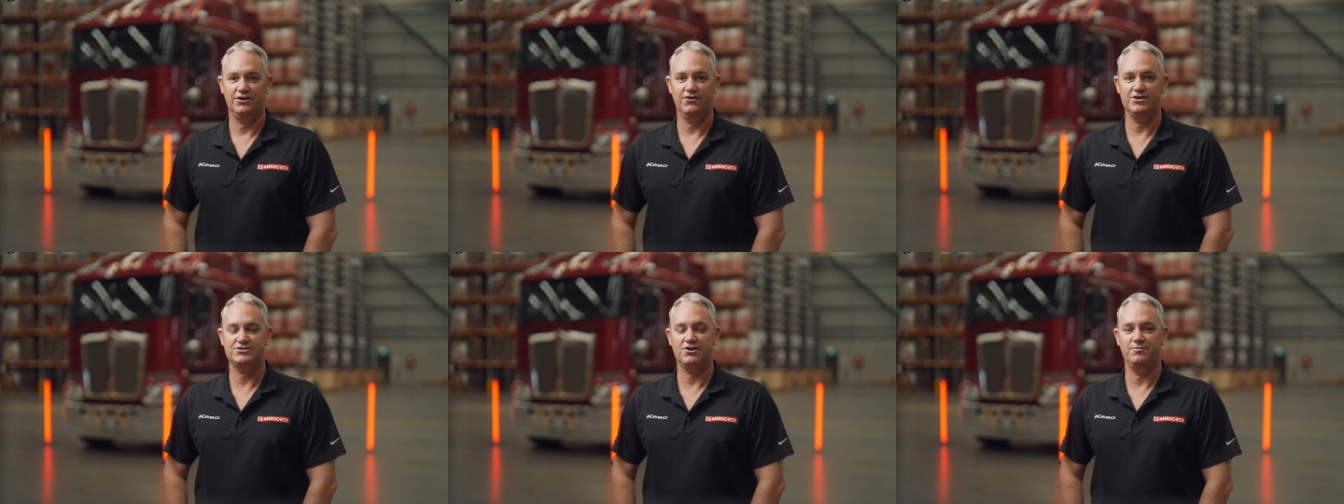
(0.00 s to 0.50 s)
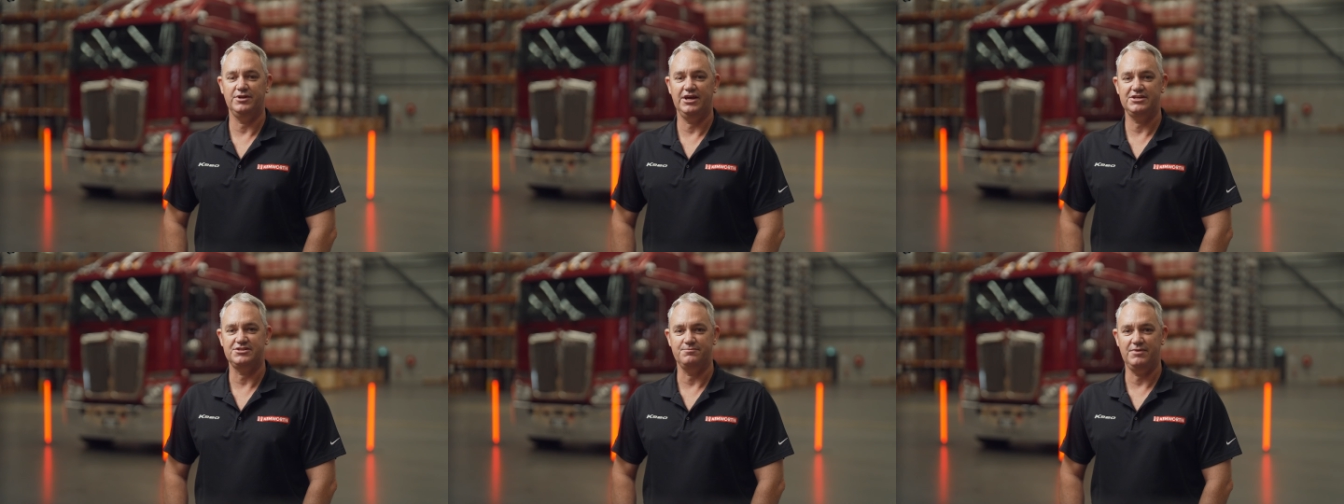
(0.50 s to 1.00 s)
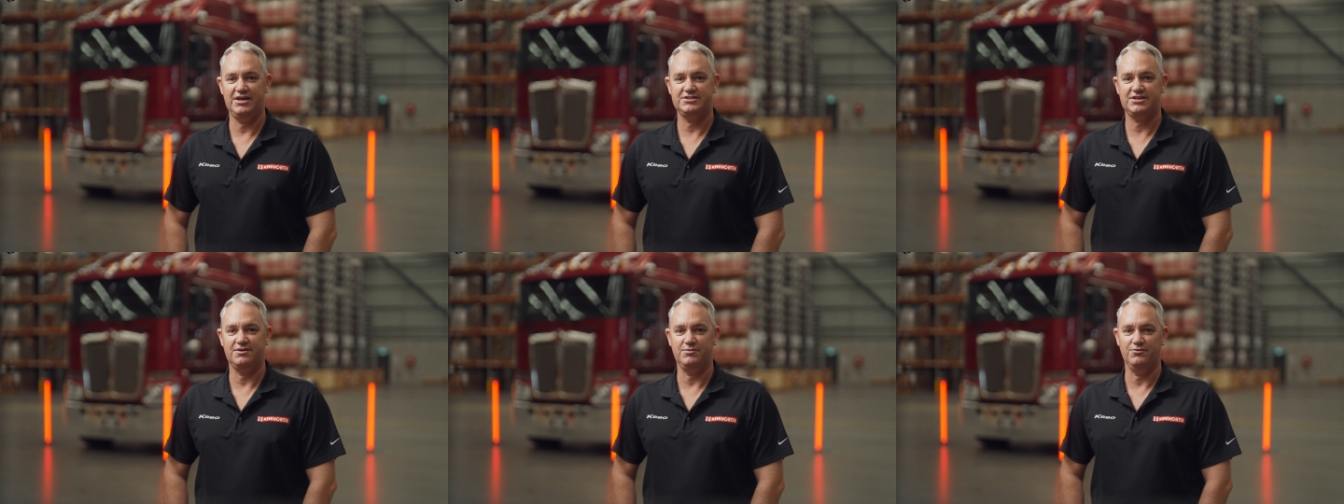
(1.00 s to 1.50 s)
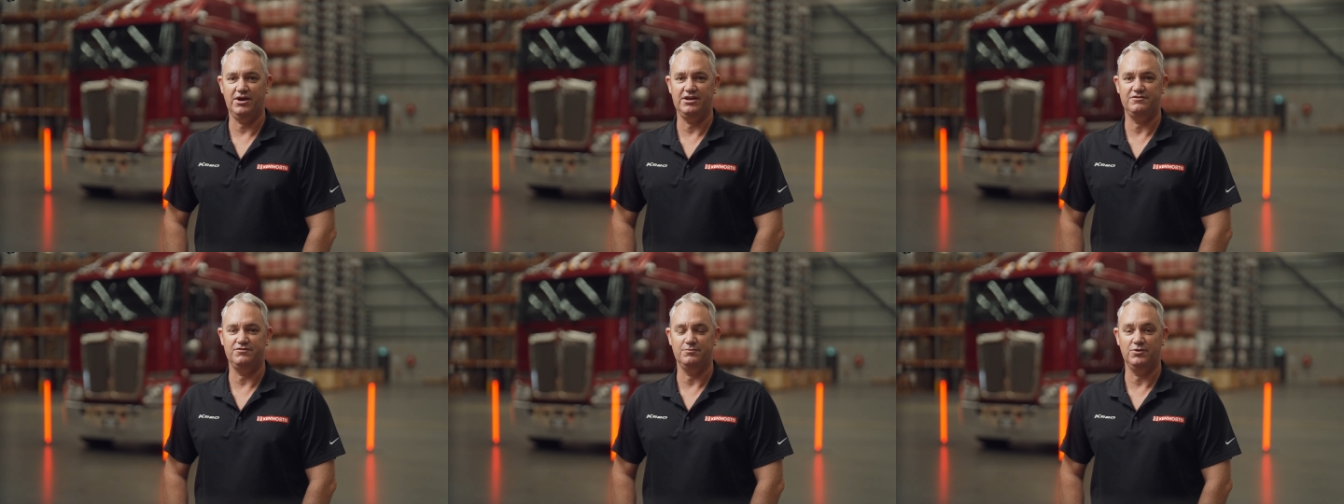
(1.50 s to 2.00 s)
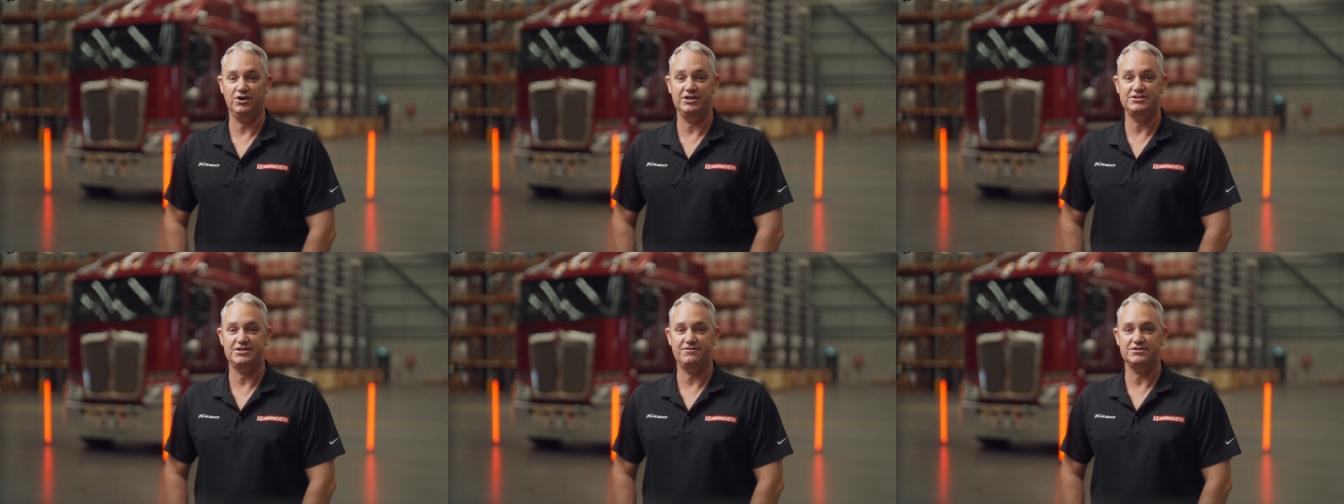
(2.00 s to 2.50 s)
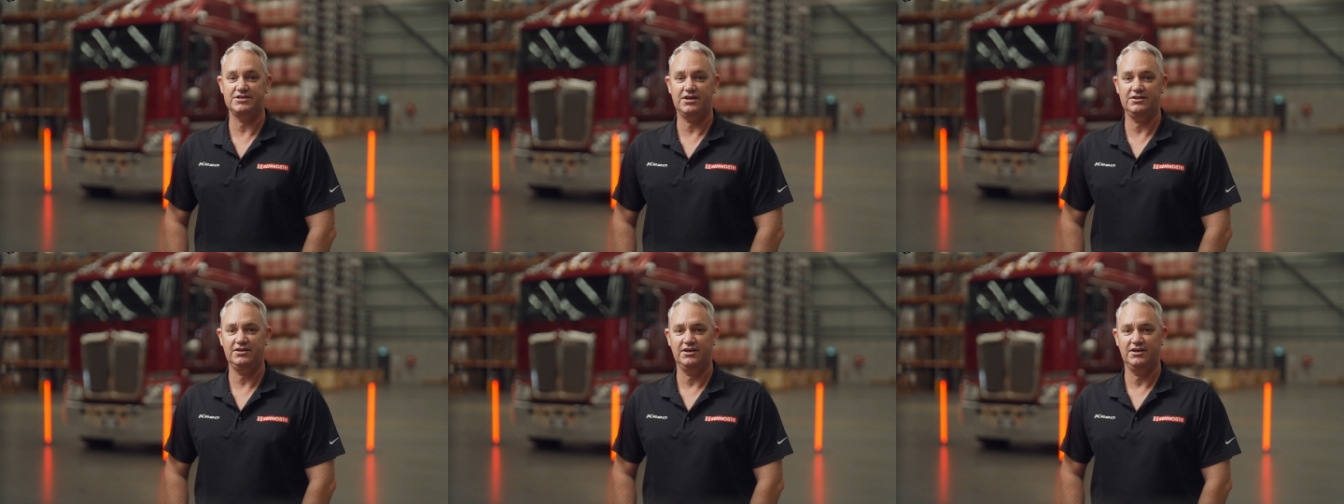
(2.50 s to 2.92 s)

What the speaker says: Gross combination mass can be rated from 97 tonne